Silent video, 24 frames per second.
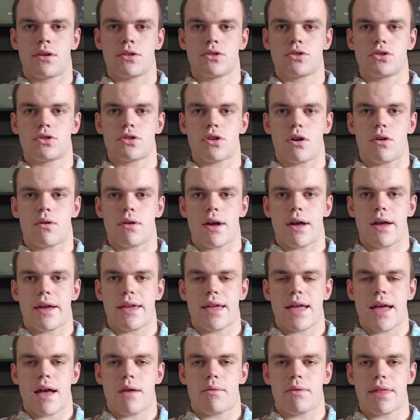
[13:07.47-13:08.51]
So
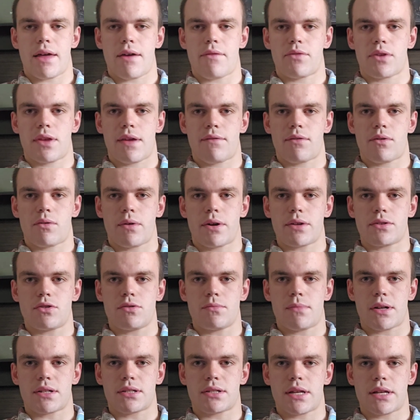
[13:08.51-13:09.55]
yeah, without giving away
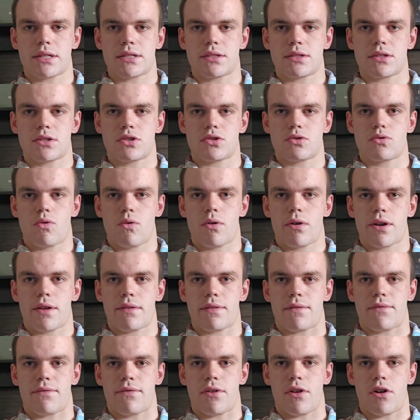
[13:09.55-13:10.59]
too much, that's the story
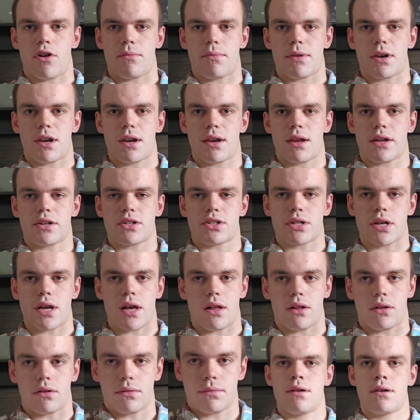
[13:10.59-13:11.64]
of the film in a
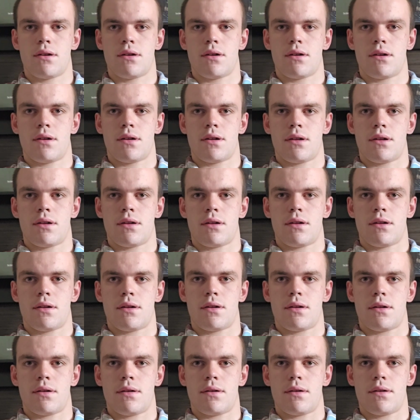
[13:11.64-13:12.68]
nutshell.
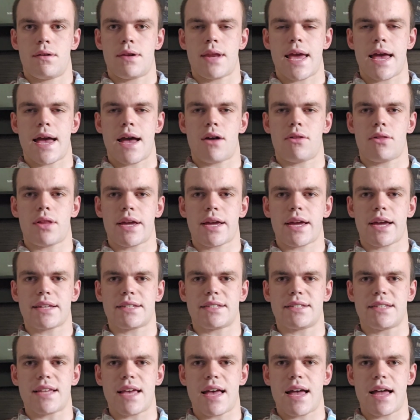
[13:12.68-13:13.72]
Now, like I
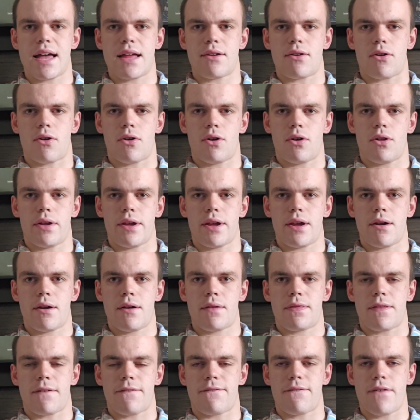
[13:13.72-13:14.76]
said earlier,
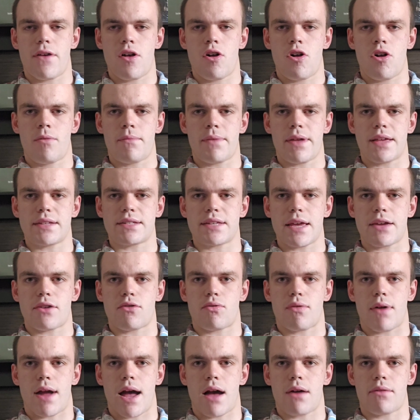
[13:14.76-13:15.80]
the film is a
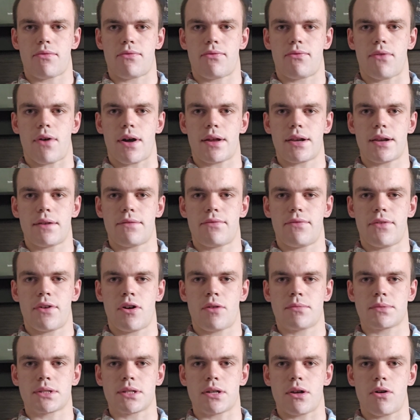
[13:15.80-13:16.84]
crowdfunded
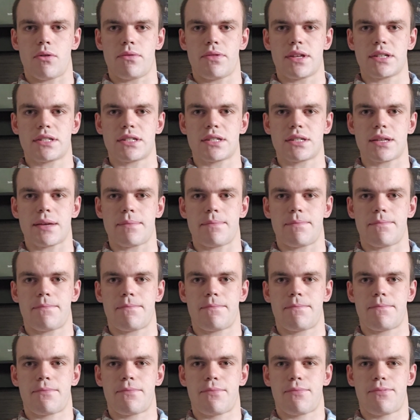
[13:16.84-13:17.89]
film, so this is a
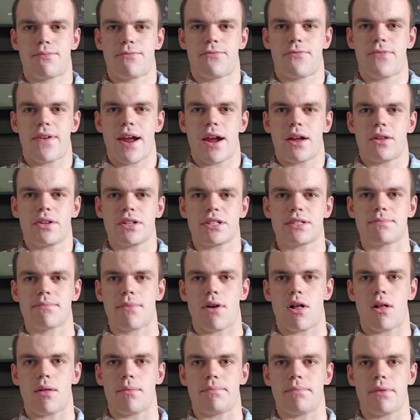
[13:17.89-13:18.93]
fairly
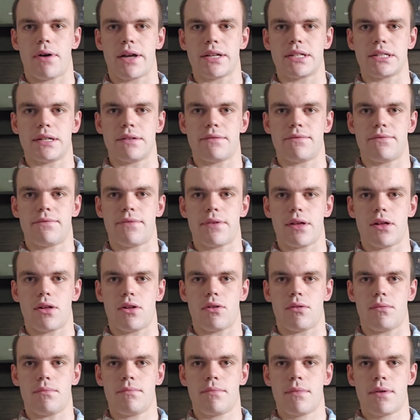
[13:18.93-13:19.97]
small budget
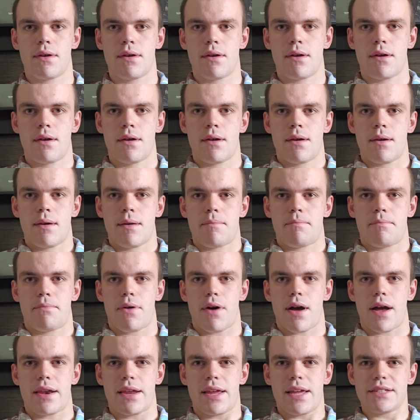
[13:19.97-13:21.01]
film,
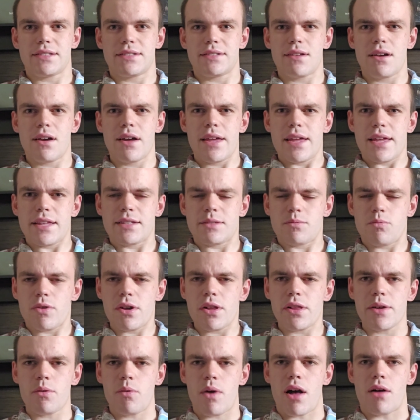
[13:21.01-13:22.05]
but it's done, it's
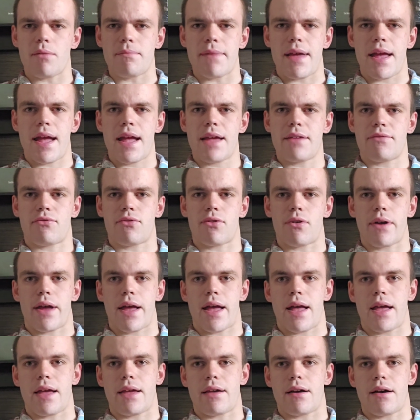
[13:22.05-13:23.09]
really well made for
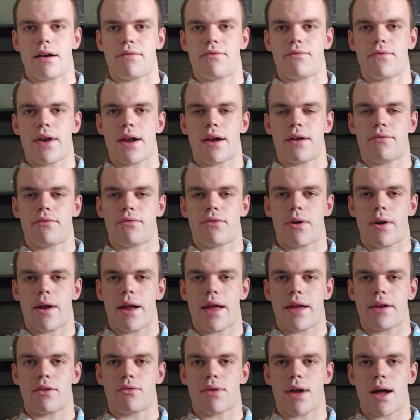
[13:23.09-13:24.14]
a
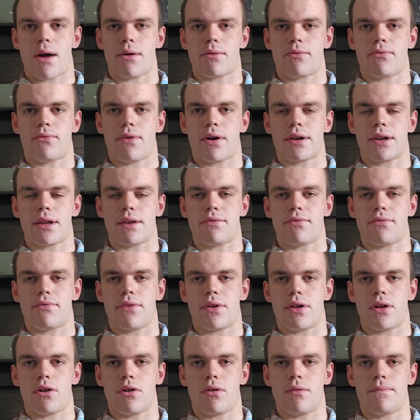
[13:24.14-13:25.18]
crowdfunded
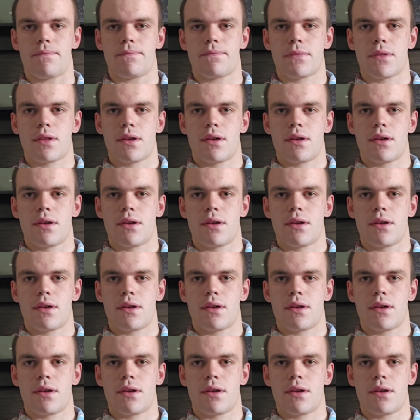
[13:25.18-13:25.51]
film.